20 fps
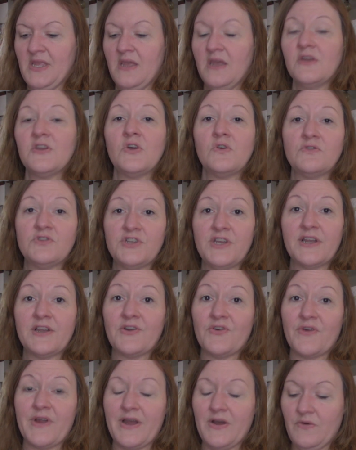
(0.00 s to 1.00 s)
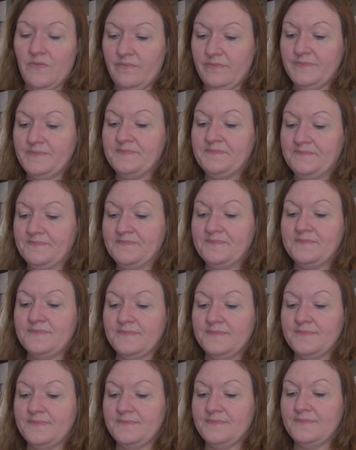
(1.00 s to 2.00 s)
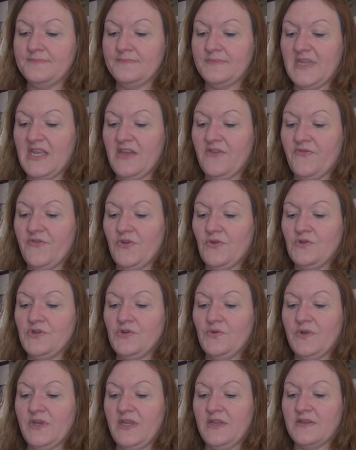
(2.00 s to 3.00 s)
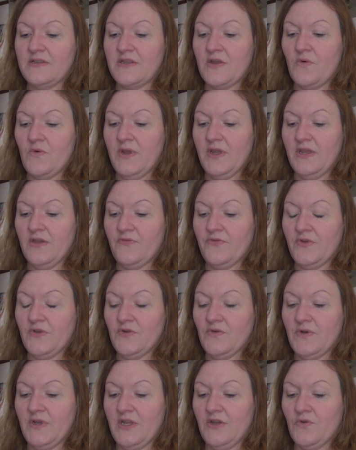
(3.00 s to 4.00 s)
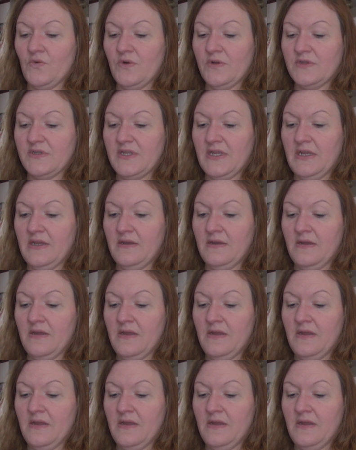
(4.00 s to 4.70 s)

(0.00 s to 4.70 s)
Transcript: Go check her out. If you do any sewing, if you do any quilting,